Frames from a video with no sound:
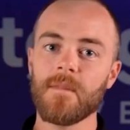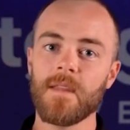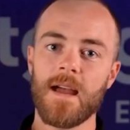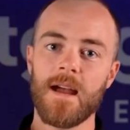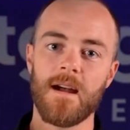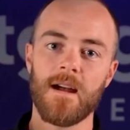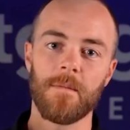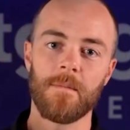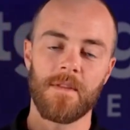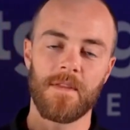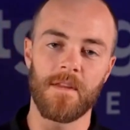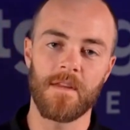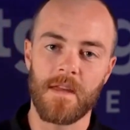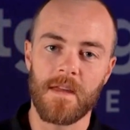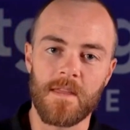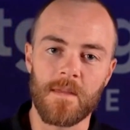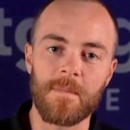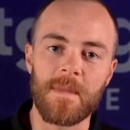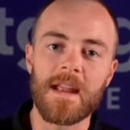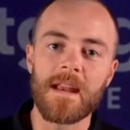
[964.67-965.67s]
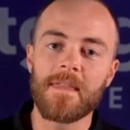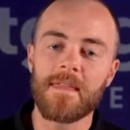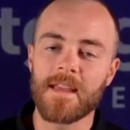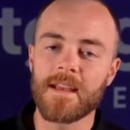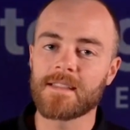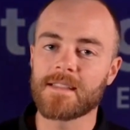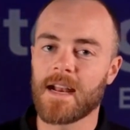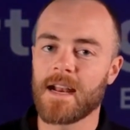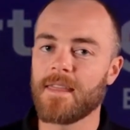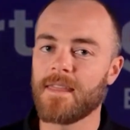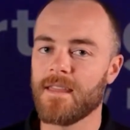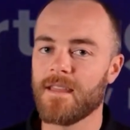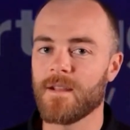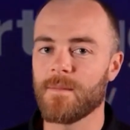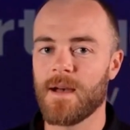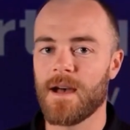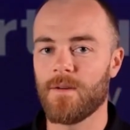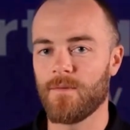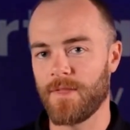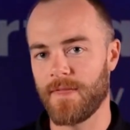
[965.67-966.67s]
The main things that I think
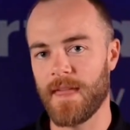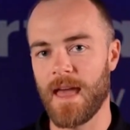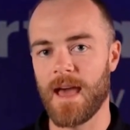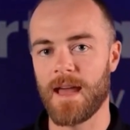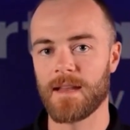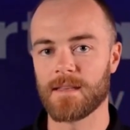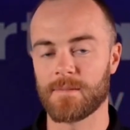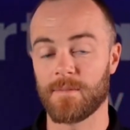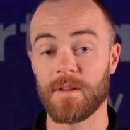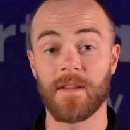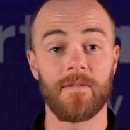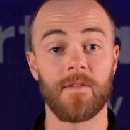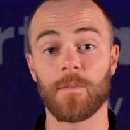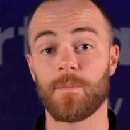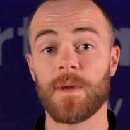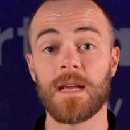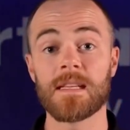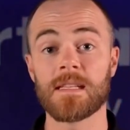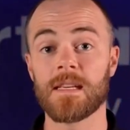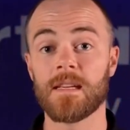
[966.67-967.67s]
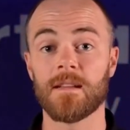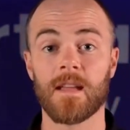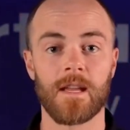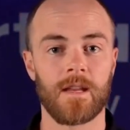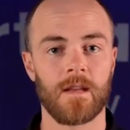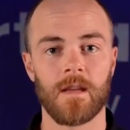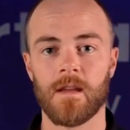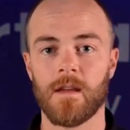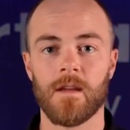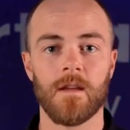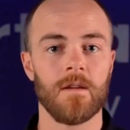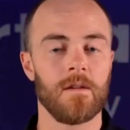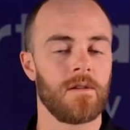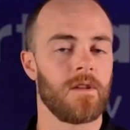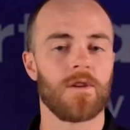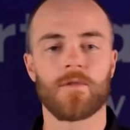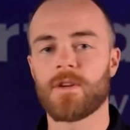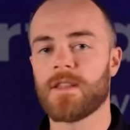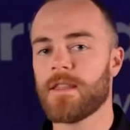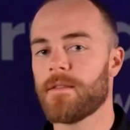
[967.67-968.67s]
about with that is, if you're busy, like
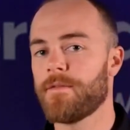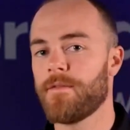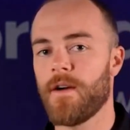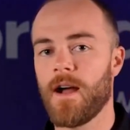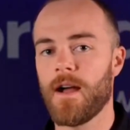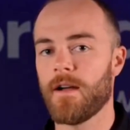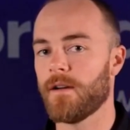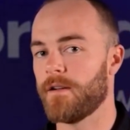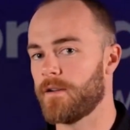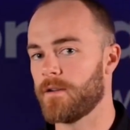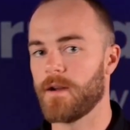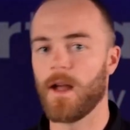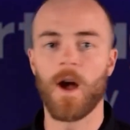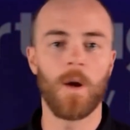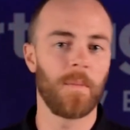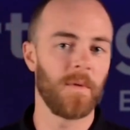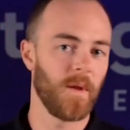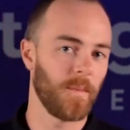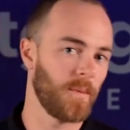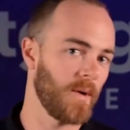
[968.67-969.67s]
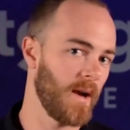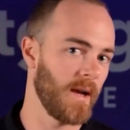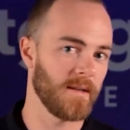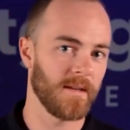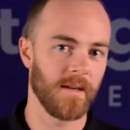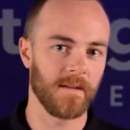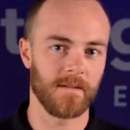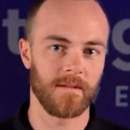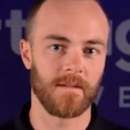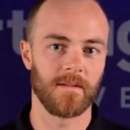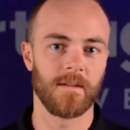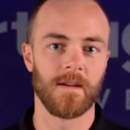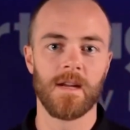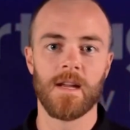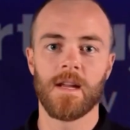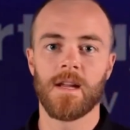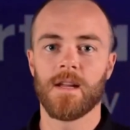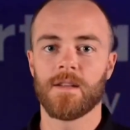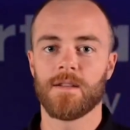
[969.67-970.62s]
you're in the file, you're helping the processor